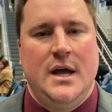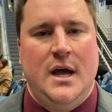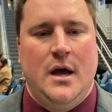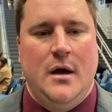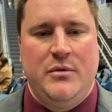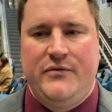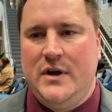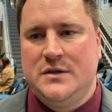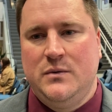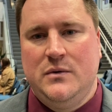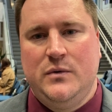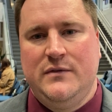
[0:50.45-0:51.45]
But for
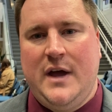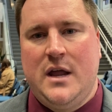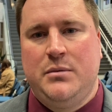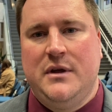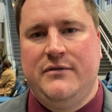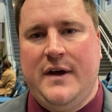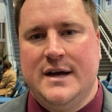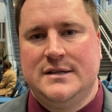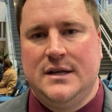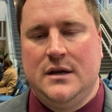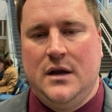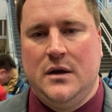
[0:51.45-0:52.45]
us, we've got to play
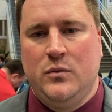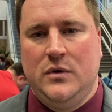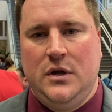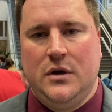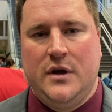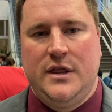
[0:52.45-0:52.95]
fast. And you know,